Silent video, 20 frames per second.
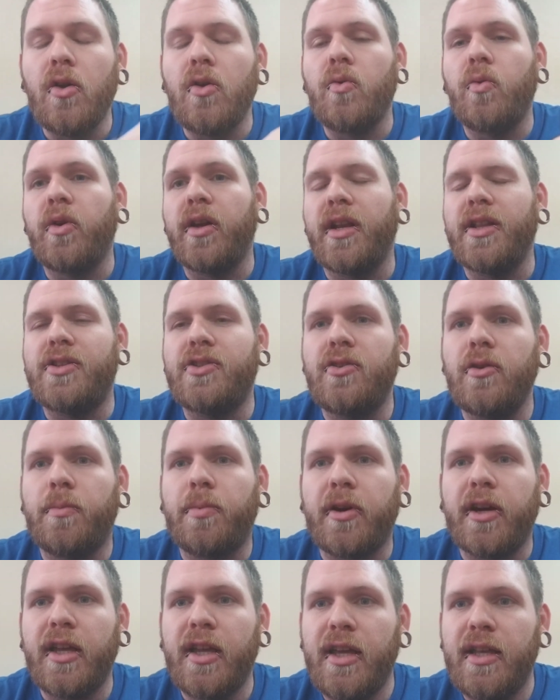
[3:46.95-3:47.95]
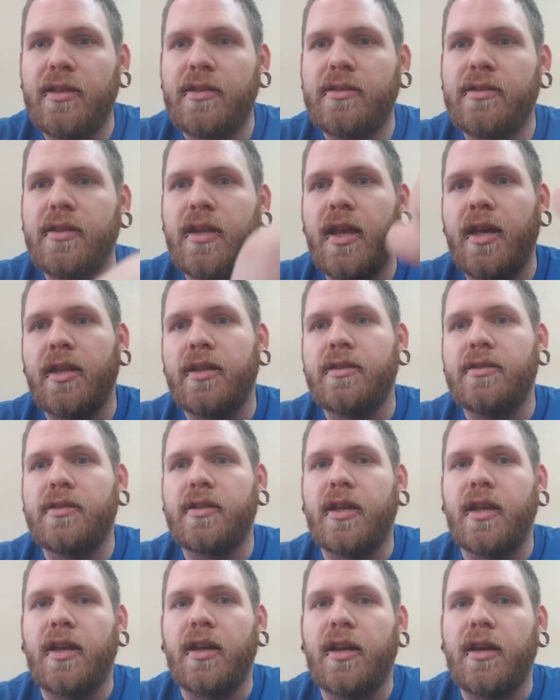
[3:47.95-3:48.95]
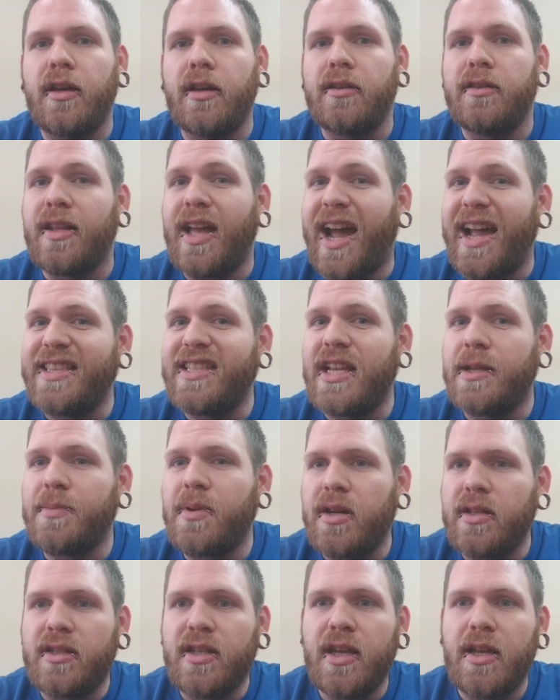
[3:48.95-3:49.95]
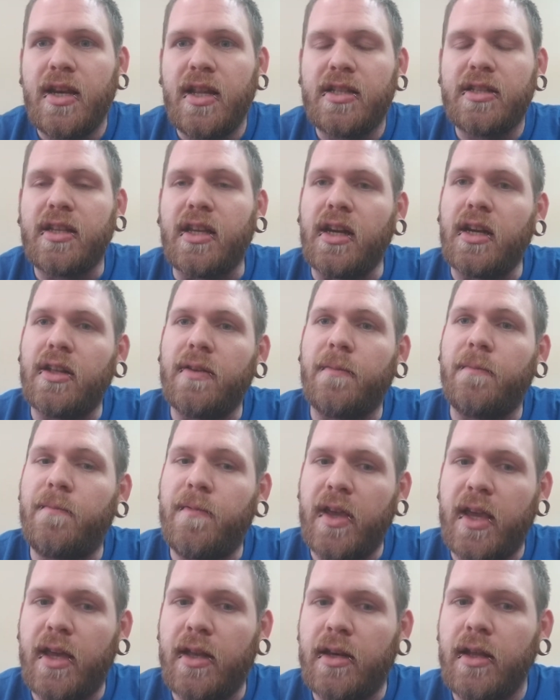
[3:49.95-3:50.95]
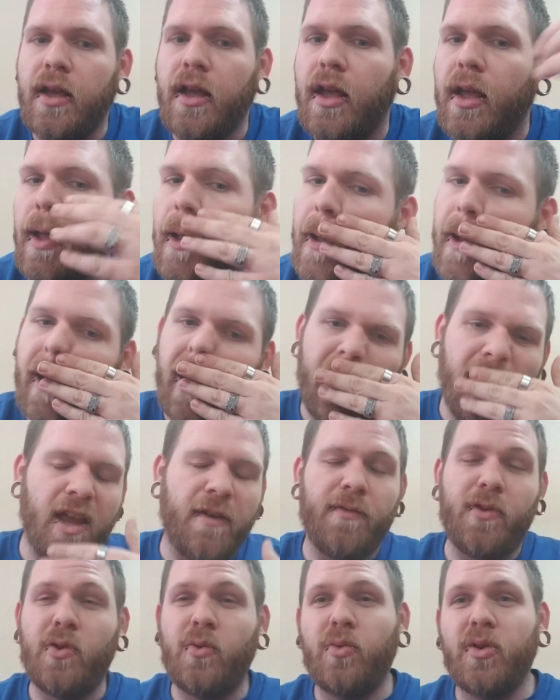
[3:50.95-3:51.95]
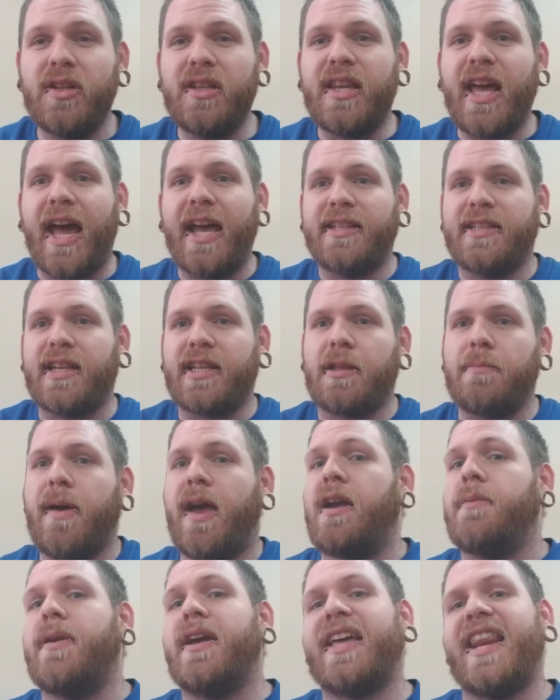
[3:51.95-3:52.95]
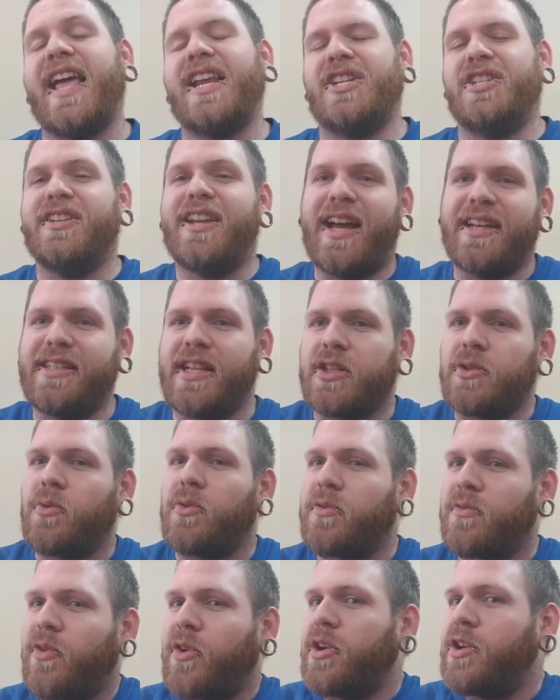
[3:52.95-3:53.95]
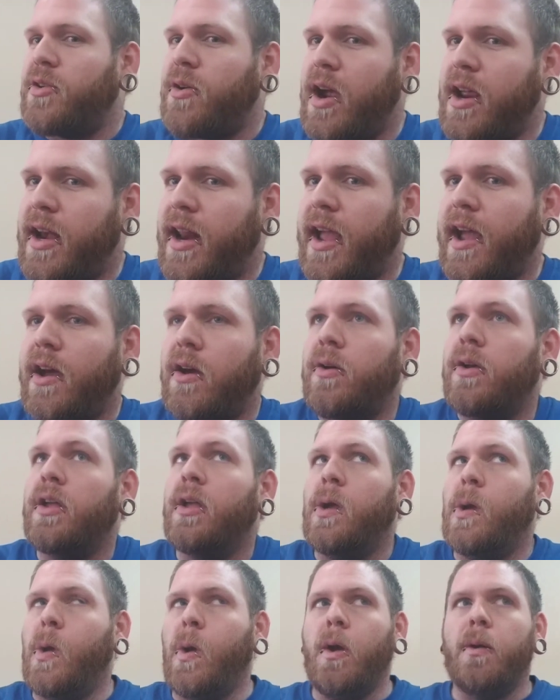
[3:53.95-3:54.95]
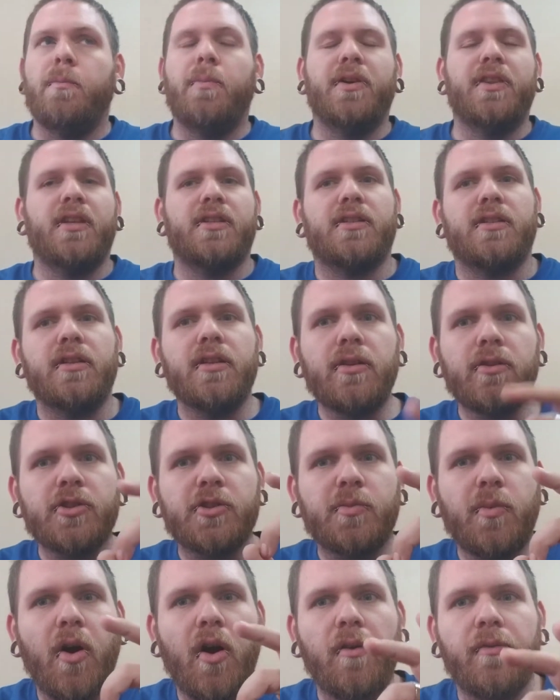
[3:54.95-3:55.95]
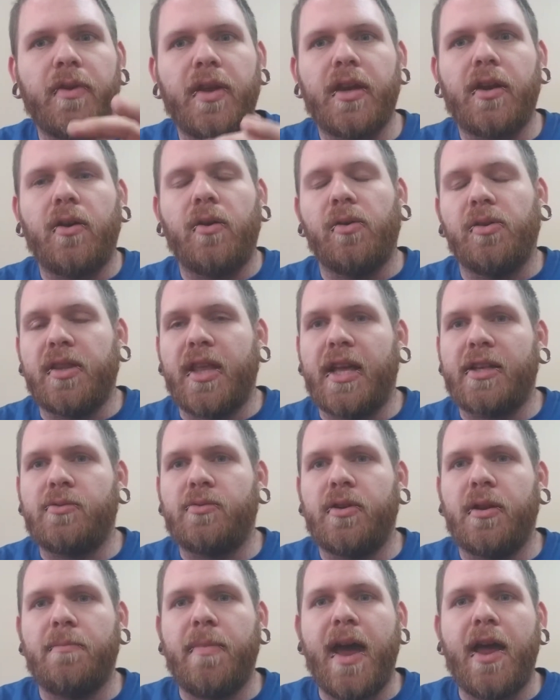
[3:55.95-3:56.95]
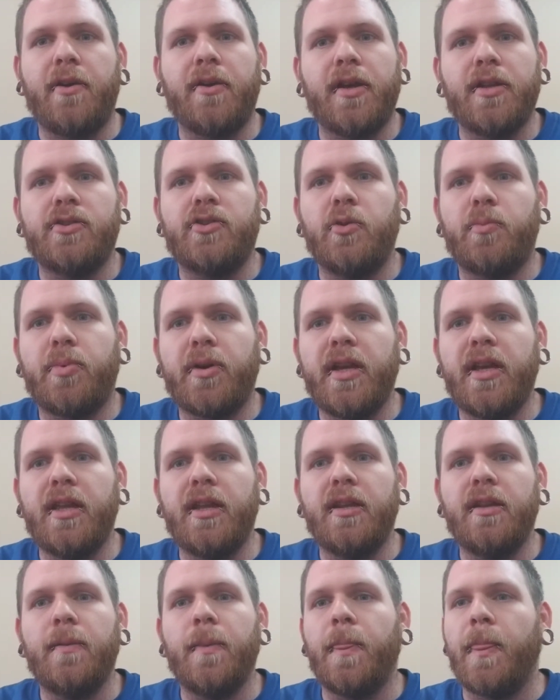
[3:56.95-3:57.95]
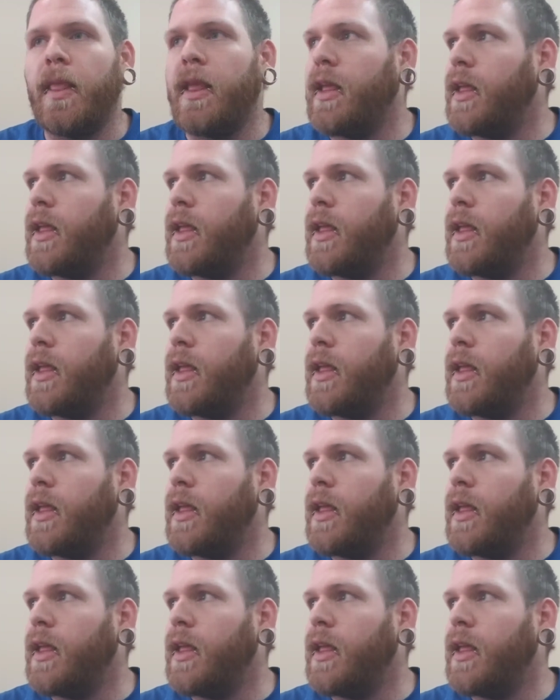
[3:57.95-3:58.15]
When it superheats, it's gonna, 9 times out of 10, it's gonna vent. If you would dissect the battery, I'm not gonna actually dissect one for you right now, but there's a little small vent hole, and that's when the battery gets superheated.